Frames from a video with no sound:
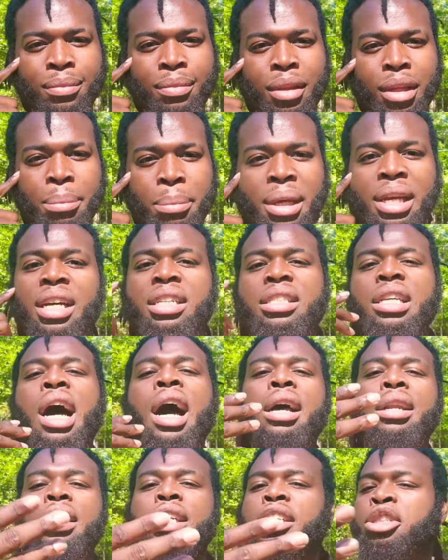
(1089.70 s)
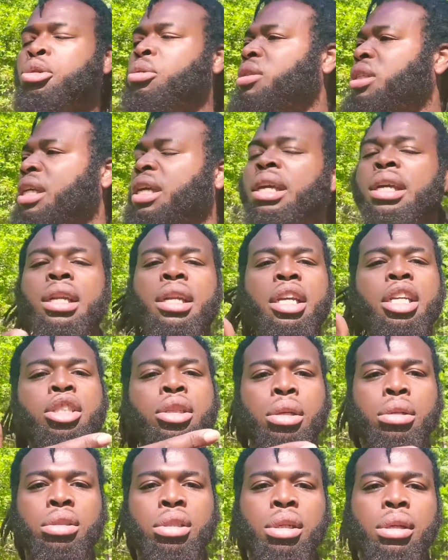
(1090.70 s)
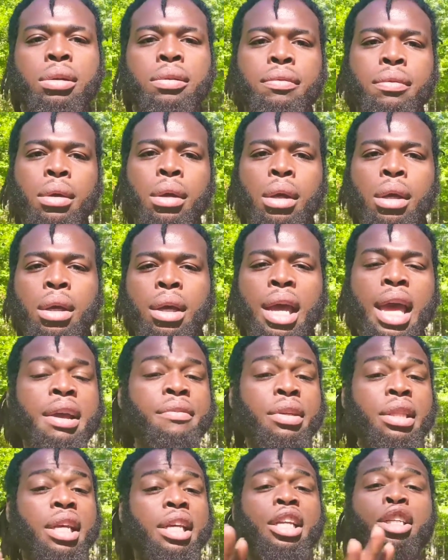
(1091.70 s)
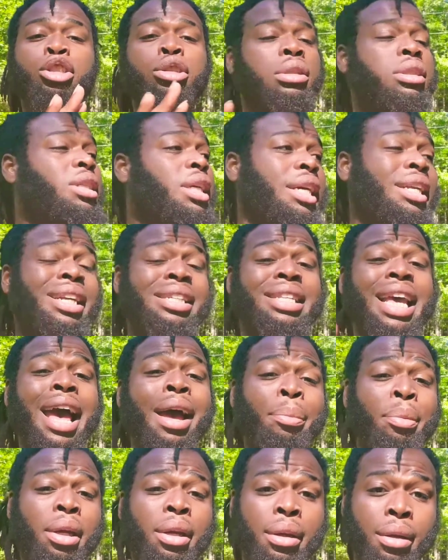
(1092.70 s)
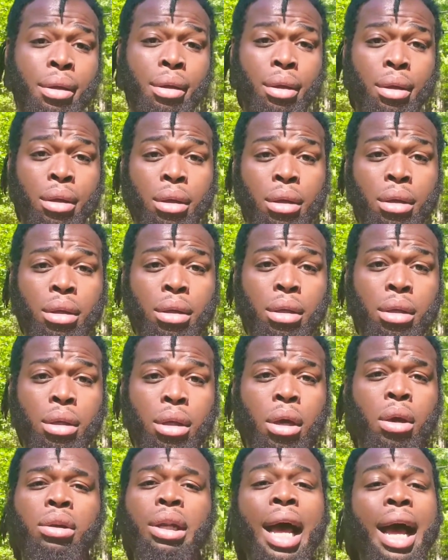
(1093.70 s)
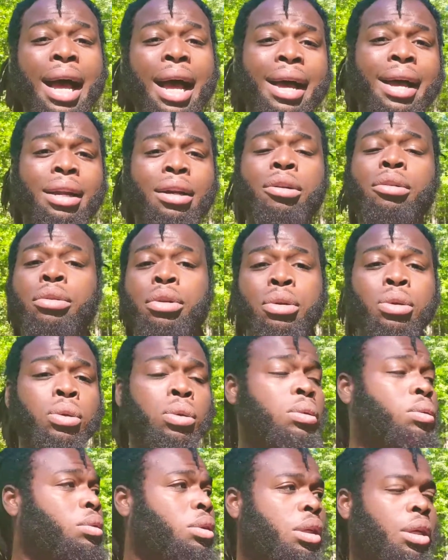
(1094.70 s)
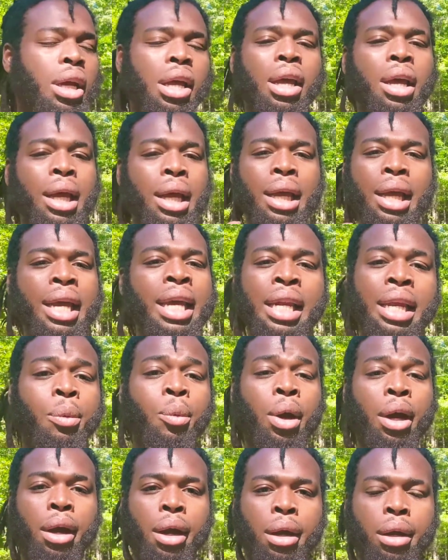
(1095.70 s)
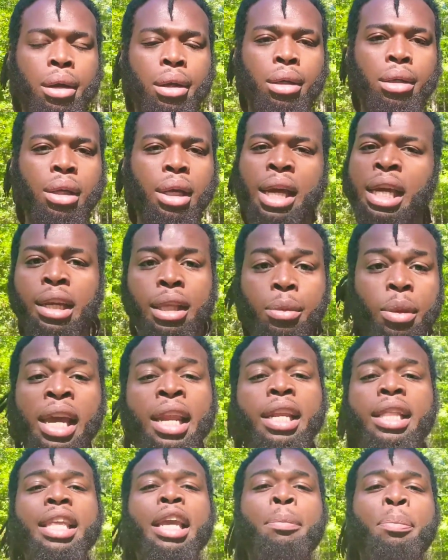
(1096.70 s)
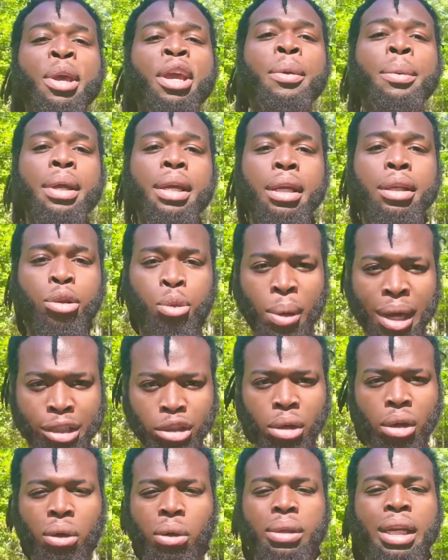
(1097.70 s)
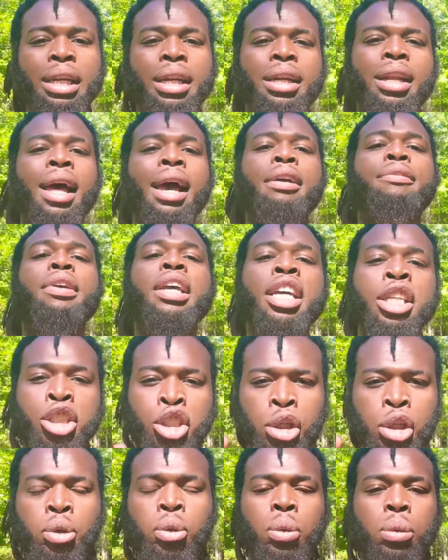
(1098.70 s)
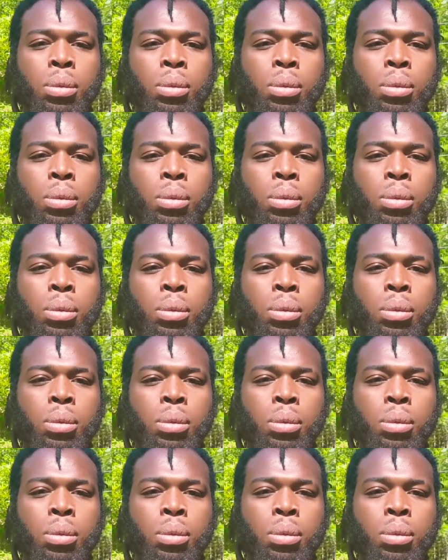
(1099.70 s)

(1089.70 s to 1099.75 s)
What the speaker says: Because all of this you're seeing is yourself. Everything that you're seeing that's happening online, on news, anywhere, anything period, throughout your whole daily life, is you.